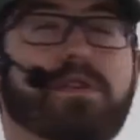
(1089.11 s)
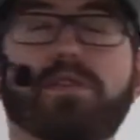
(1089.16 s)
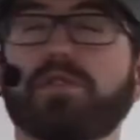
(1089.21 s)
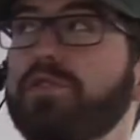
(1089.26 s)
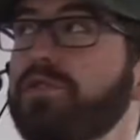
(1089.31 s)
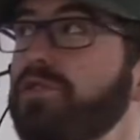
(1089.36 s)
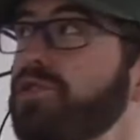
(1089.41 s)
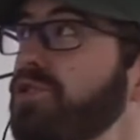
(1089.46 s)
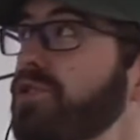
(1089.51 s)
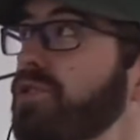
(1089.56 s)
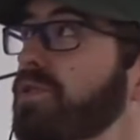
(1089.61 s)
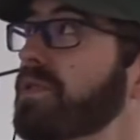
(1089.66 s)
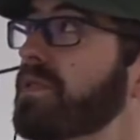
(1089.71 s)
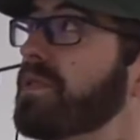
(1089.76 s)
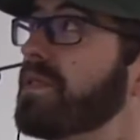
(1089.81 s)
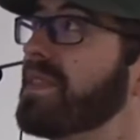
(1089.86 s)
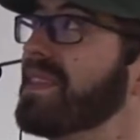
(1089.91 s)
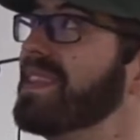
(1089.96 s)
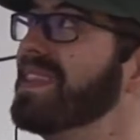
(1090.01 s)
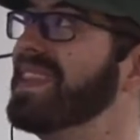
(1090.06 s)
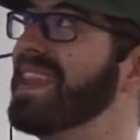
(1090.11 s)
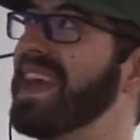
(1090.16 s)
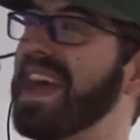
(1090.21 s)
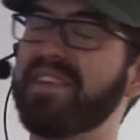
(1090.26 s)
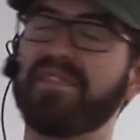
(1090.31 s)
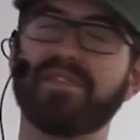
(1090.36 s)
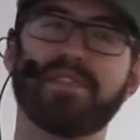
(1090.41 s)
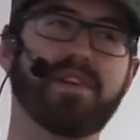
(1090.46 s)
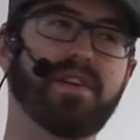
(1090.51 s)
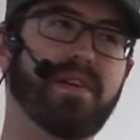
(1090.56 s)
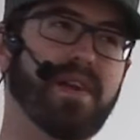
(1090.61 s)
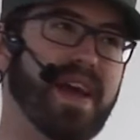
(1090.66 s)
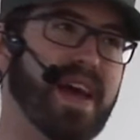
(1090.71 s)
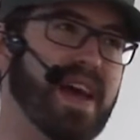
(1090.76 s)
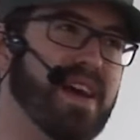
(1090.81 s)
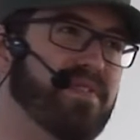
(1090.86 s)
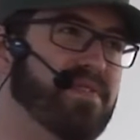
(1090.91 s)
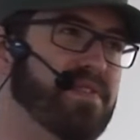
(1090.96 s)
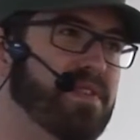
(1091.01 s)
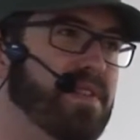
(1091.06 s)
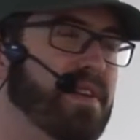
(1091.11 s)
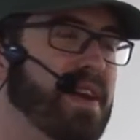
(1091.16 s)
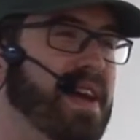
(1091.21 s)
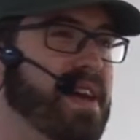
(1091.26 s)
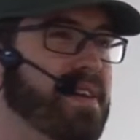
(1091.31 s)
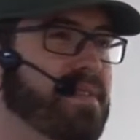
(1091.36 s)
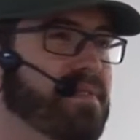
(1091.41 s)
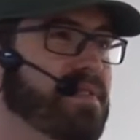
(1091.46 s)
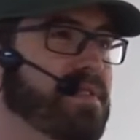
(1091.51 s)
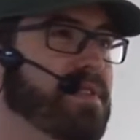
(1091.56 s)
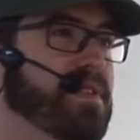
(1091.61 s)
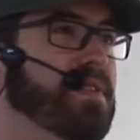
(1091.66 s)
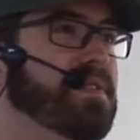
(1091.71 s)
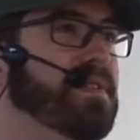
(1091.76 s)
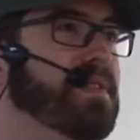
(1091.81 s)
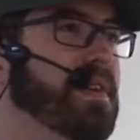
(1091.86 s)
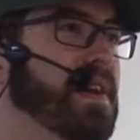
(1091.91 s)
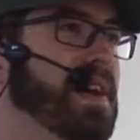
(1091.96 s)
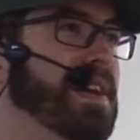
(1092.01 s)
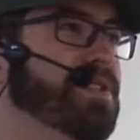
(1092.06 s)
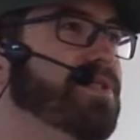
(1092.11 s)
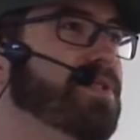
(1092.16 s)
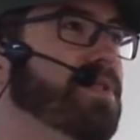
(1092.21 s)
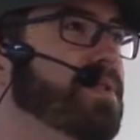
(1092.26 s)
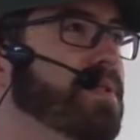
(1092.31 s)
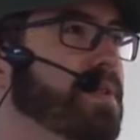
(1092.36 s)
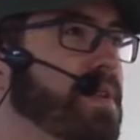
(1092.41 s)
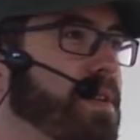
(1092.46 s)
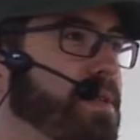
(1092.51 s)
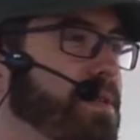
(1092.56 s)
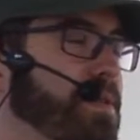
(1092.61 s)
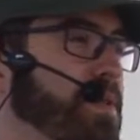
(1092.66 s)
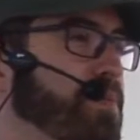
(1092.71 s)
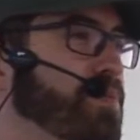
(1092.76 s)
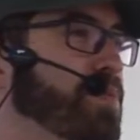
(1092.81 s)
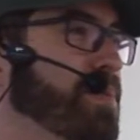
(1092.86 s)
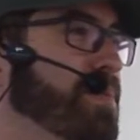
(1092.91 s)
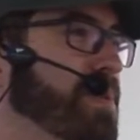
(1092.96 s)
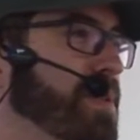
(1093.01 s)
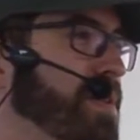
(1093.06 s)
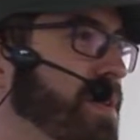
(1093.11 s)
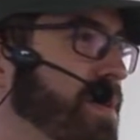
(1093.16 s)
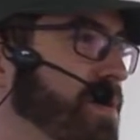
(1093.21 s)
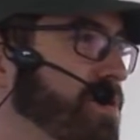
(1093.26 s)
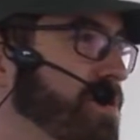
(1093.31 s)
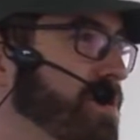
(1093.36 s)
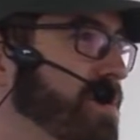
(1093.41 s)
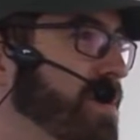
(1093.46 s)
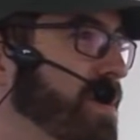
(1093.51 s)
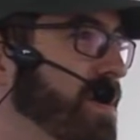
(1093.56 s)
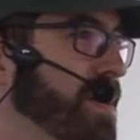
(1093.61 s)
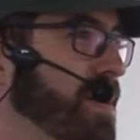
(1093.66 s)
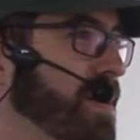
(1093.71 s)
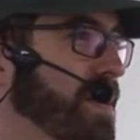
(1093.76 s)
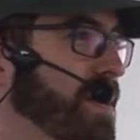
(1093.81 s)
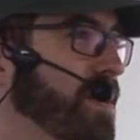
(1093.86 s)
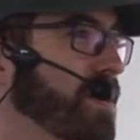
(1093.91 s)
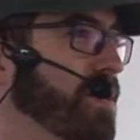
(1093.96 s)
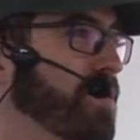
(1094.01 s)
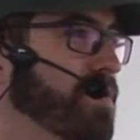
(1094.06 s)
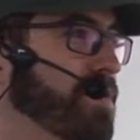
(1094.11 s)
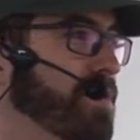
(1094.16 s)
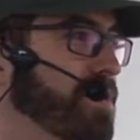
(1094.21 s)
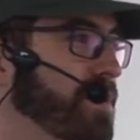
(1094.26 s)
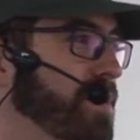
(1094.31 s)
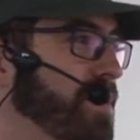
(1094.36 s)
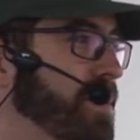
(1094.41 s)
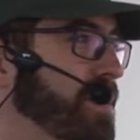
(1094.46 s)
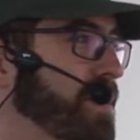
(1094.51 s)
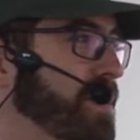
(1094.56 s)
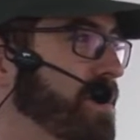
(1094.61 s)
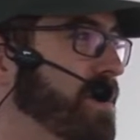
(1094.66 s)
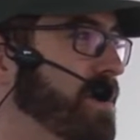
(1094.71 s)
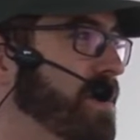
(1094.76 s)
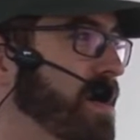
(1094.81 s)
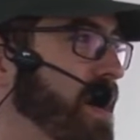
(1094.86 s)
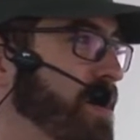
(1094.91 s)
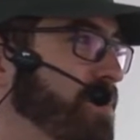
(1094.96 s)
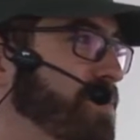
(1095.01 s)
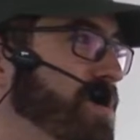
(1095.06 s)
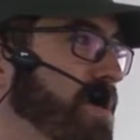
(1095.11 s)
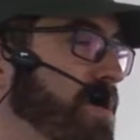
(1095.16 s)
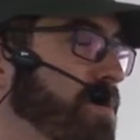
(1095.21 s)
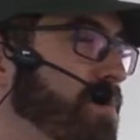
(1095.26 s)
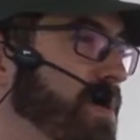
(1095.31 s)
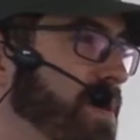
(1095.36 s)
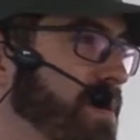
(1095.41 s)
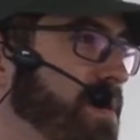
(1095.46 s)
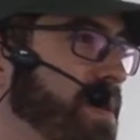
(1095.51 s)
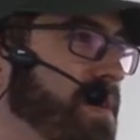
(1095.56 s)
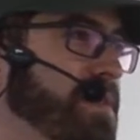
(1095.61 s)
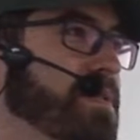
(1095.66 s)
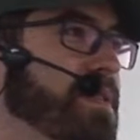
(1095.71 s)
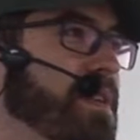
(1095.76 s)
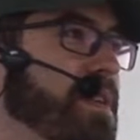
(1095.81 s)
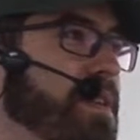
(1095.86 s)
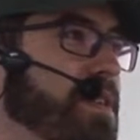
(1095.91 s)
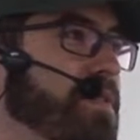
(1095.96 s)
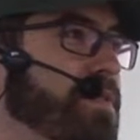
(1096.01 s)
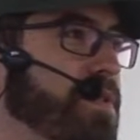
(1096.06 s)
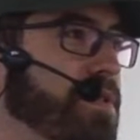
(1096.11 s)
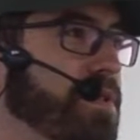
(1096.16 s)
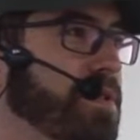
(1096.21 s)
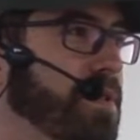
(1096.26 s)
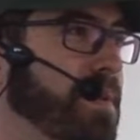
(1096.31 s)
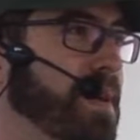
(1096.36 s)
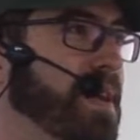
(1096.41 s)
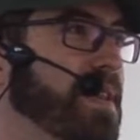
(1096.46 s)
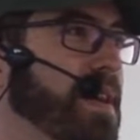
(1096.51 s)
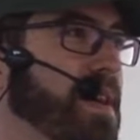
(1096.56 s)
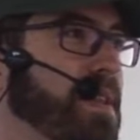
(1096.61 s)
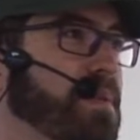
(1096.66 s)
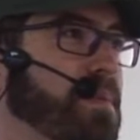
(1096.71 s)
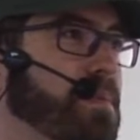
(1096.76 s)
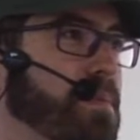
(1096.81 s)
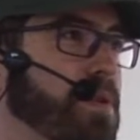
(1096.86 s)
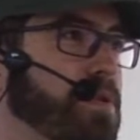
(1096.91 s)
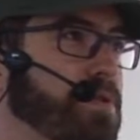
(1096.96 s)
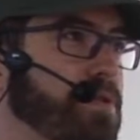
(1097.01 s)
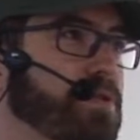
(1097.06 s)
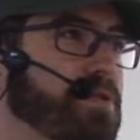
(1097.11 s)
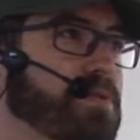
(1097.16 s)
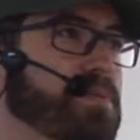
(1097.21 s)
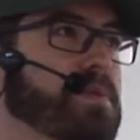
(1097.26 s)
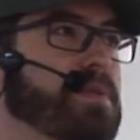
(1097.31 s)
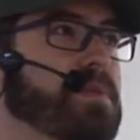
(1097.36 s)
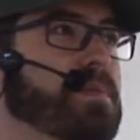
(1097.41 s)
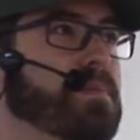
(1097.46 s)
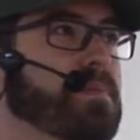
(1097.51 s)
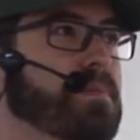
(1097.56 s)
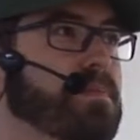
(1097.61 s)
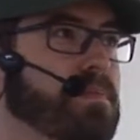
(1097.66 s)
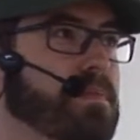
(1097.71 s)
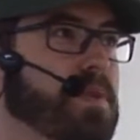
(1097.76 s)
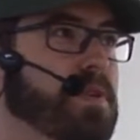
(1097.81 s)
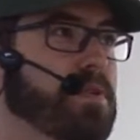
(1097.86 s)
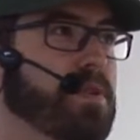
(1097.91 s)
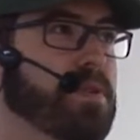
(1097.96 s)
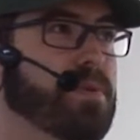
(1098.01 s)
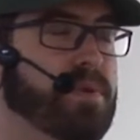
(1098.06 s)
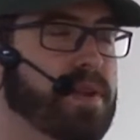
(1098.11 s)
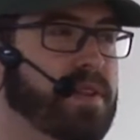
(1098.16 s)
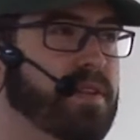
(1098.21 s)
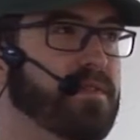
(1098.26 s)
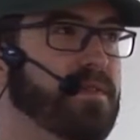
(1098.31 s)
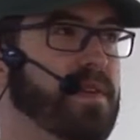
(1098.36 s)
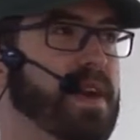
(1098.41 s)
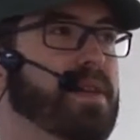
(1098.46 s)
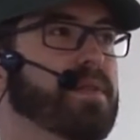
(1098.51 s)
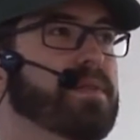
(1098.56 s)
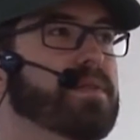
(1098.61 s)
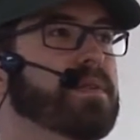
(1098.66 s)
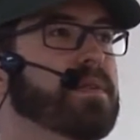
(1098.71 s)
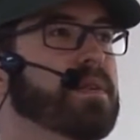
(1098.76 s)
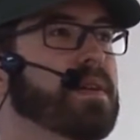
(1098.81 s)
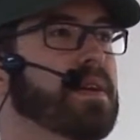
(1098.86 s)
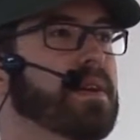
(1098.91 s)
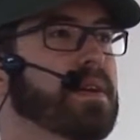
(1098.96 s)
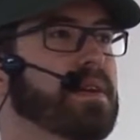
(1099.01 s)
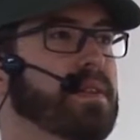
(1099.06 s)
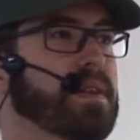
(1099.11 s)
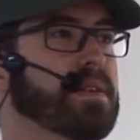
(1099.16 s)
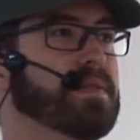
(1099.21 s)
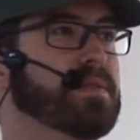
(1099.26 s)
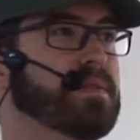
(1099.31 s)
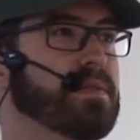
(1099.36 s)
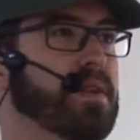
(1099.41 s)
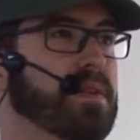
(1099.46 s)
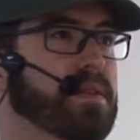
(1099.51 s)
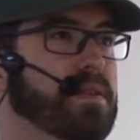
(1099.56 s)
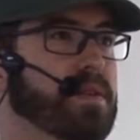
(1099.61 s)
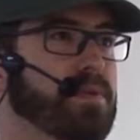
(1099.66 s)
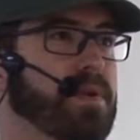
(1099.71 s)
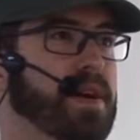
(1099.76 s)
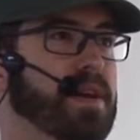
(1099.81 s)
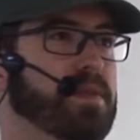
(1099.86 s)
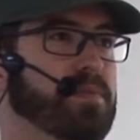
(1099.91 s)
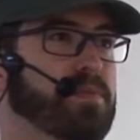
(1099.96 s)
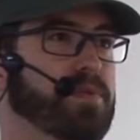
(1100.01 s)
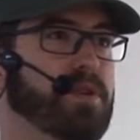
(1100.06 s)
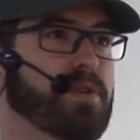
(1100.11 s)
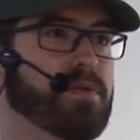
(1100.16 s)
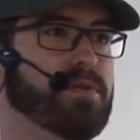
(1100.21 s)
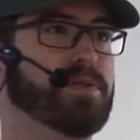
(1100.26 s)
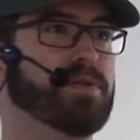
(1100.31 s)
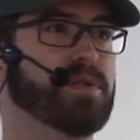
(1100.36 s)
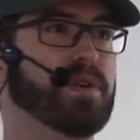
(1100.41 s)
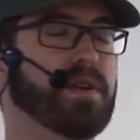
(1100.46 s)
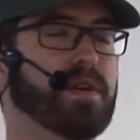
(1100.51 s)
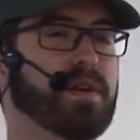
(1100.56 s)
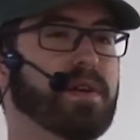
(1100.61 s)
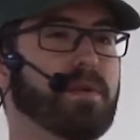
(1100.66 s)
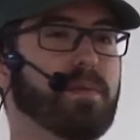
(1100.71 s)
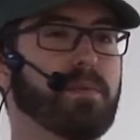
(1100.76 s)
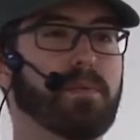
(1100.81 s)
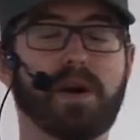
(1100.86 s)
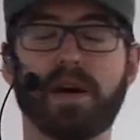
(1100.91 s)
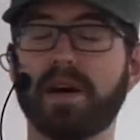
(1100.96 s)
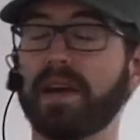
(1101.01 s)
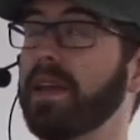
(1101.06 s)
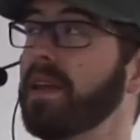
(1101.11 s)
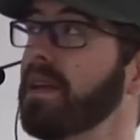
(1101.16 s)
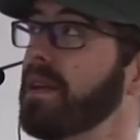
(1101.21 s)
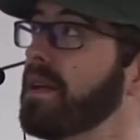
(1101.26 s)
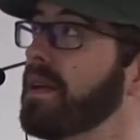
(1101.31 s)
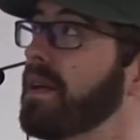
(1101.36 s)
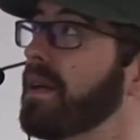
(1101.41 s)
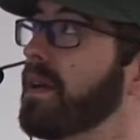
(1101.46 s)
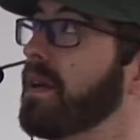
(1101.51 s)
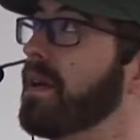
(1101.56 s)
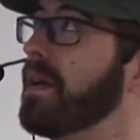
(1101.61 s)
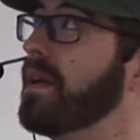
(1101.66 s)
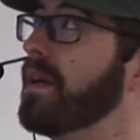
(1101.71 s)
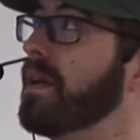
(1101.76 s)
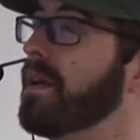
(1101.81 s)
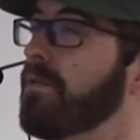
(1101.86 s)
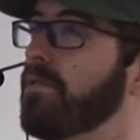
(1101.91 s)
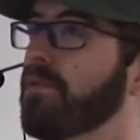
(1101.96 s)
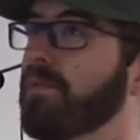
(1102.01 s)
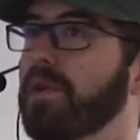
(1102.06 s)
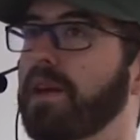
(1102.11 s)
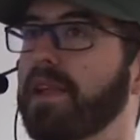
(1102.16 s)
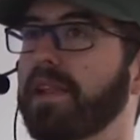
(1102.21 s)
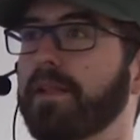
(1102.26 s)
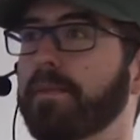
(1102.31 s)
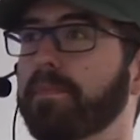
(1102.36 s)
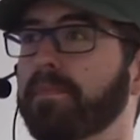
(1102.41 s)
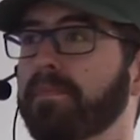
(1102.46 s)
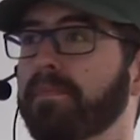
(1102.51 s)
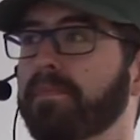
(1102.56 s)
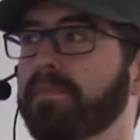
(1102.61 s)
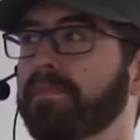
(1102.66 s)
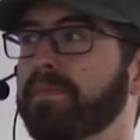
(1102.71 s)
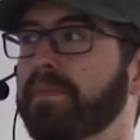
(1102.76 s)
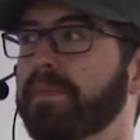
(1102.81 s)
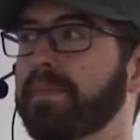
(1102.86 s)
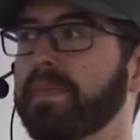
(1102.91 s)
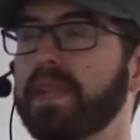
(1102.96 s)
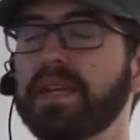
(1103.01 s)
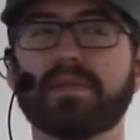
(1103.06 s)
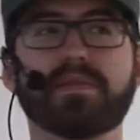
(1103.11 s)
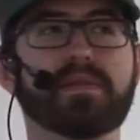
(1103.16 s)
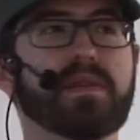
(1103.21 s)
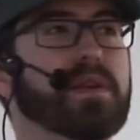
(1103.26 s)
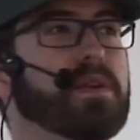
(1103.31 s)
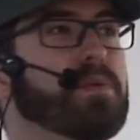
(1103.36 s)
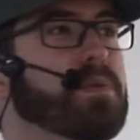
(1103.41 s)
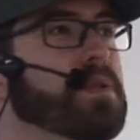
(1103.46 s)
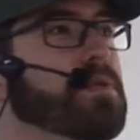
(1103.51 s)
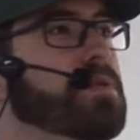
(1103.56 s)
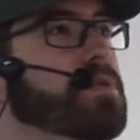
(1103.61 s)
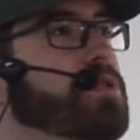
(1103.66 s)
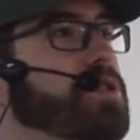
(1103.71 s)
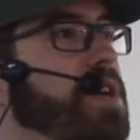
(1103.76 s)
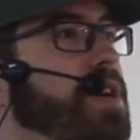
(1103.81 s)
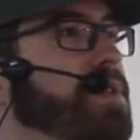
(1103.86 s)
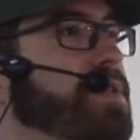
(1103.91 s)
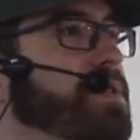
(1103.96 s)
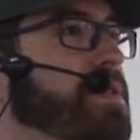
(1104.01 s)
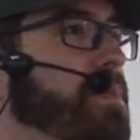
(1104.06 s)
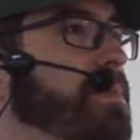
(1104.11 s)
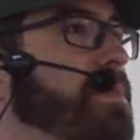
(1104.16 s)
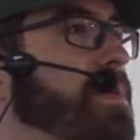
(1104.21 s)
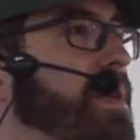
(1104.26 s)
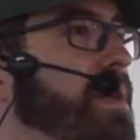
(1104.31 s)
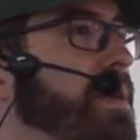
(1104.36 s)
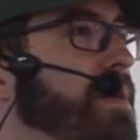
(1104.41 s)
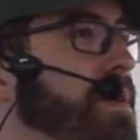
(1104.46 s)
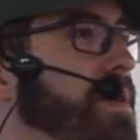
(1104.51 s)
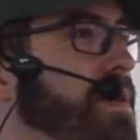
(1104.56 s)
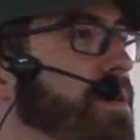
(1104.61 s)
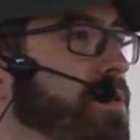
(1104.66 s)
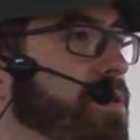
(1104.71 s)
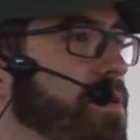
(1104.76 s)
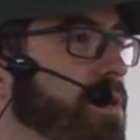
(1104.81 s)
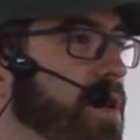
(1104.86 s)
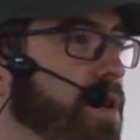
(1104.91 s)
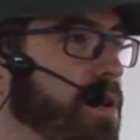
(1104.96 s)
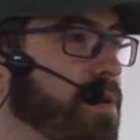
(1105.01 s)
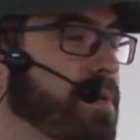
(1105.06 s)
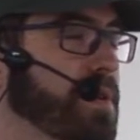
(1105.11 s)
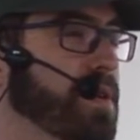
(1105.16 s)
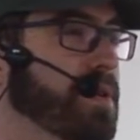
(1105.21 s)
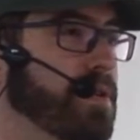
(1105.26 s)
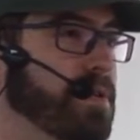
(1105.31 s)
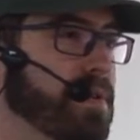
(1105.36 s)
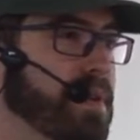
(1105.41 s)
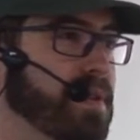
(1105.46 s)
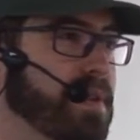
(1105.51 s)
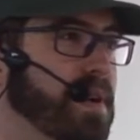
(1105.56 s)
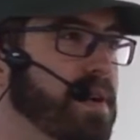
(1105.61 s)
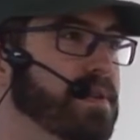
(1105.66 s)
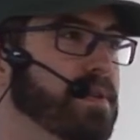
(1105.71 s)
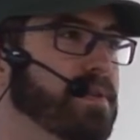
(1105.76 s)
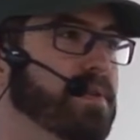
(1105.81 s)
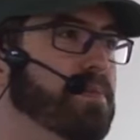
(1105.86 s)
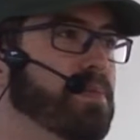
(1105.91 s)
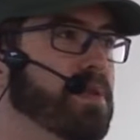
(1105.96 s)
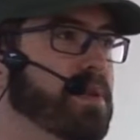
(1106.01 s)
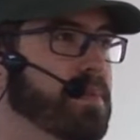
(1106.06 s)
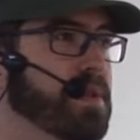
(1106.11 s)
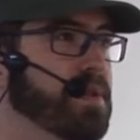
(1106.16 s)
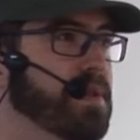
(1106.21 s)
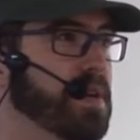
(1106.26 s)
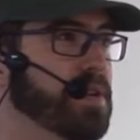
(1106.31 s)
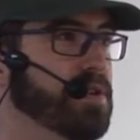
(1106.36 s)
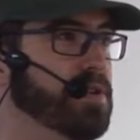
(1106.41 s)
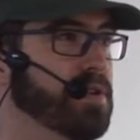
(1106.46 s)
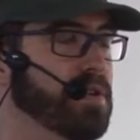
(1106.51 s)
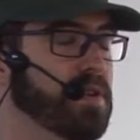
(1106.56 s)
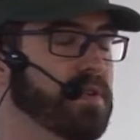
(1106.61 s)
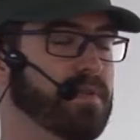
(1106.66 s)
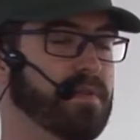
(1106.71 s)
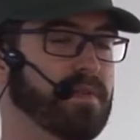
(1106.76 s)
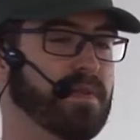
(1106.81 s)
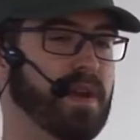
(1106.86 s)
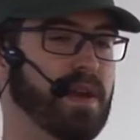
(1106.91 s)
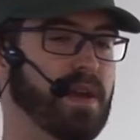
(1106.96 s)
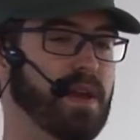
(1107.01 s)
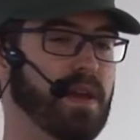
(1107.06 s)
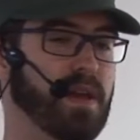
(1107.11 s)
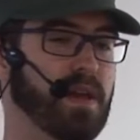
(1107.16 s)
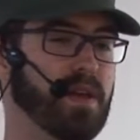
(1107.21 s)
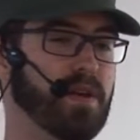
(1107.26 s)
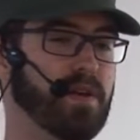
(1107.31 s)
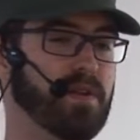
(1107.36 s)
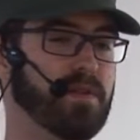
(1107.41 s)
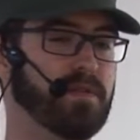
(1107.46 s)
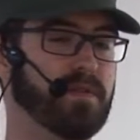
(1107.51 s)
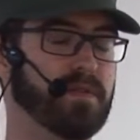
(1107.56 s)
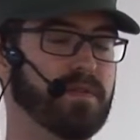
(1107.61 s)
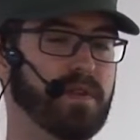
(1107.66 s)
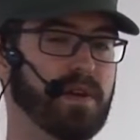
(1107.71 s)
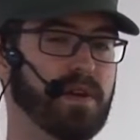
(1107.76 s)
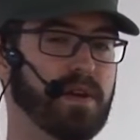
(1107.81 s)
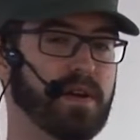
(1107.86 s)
You should never, ever, ever touch internal implementation of your object when testing. If you're doing that, you're doomed. You already failed. That's not the right approach. Why? Well, let's say you want to change something in your code, in your internal implementation of